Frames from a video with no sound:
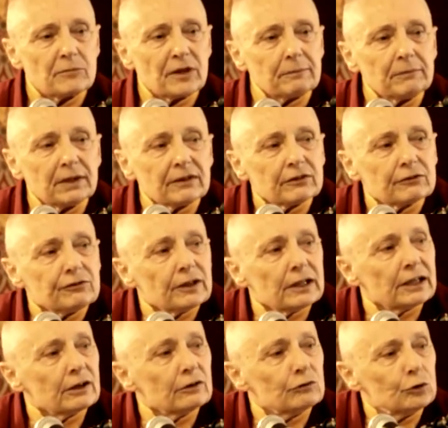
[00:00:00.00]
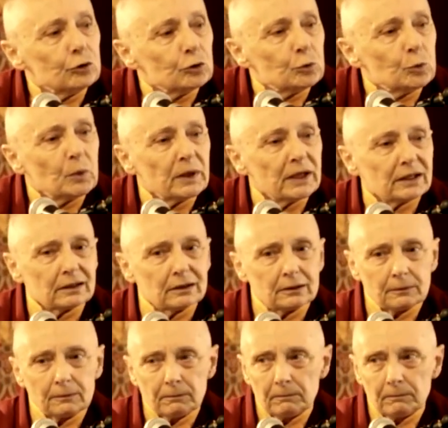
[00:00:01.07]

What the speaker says: It means a feeling of goodwill,